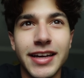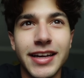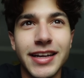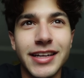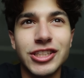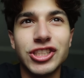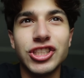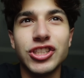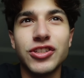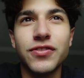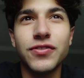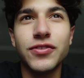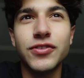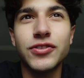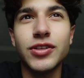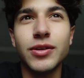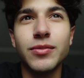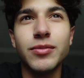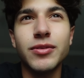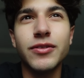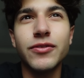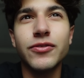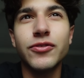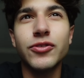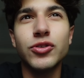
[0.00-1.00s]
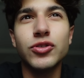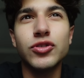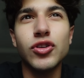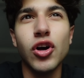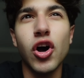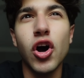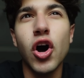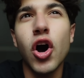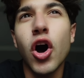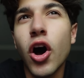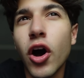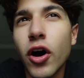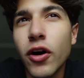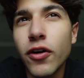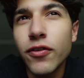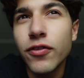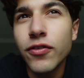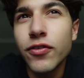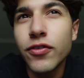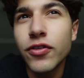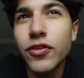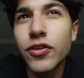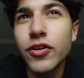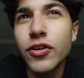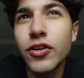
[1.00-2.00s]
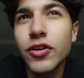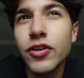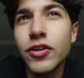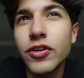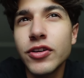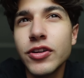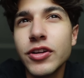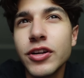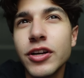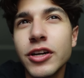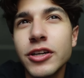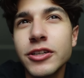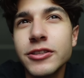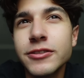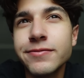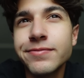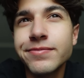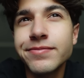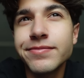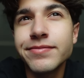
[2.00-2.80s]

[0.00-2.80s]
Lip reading: It just, something feels off, you know?